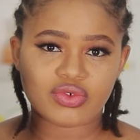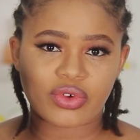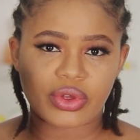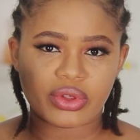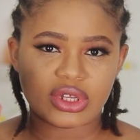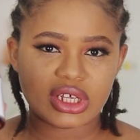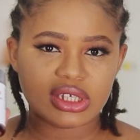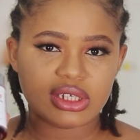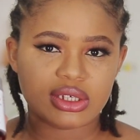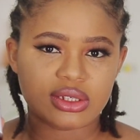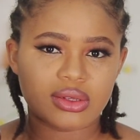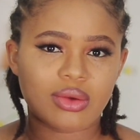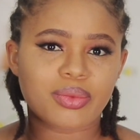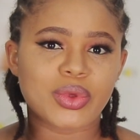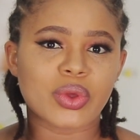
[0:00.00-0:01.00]
for you. This is the
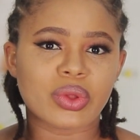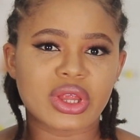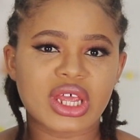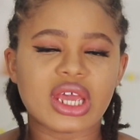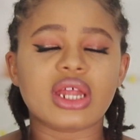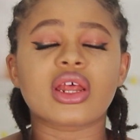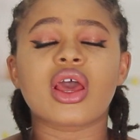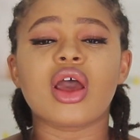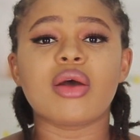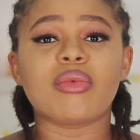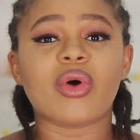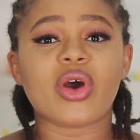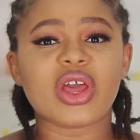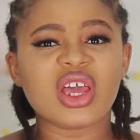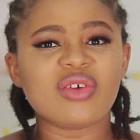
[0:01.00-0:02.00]
soap you need.
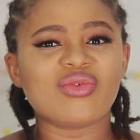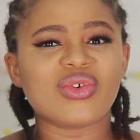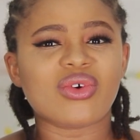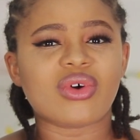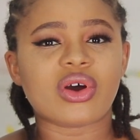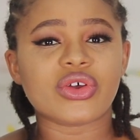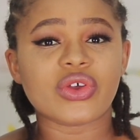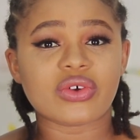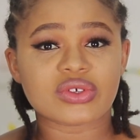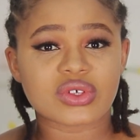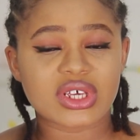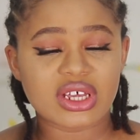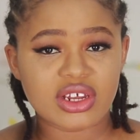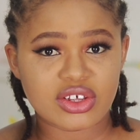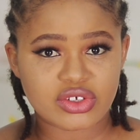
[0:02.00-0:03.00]
But if your
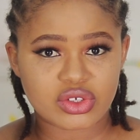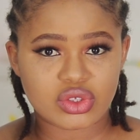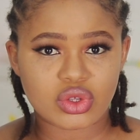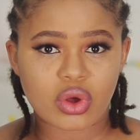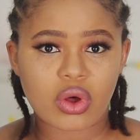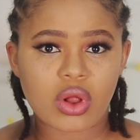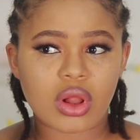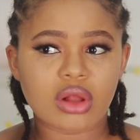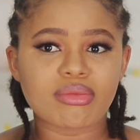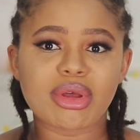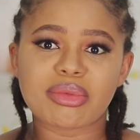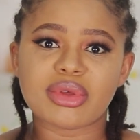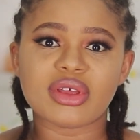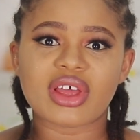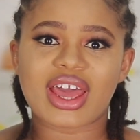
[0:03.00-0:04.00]
skin is dull,
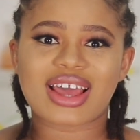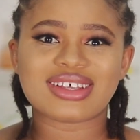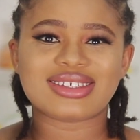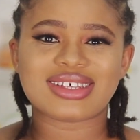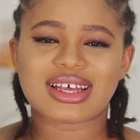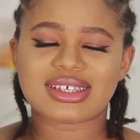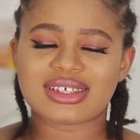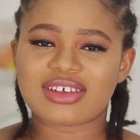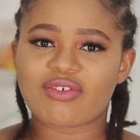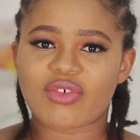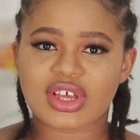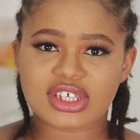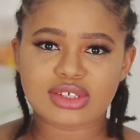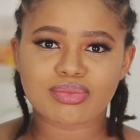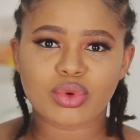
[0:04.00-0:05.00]
maybe excessive
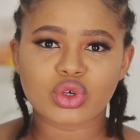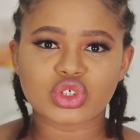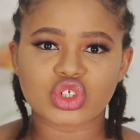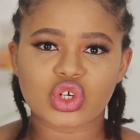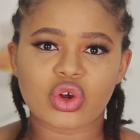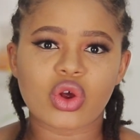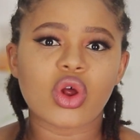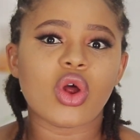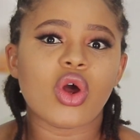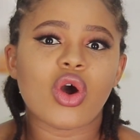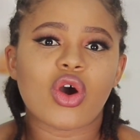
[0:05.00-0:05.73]
exposure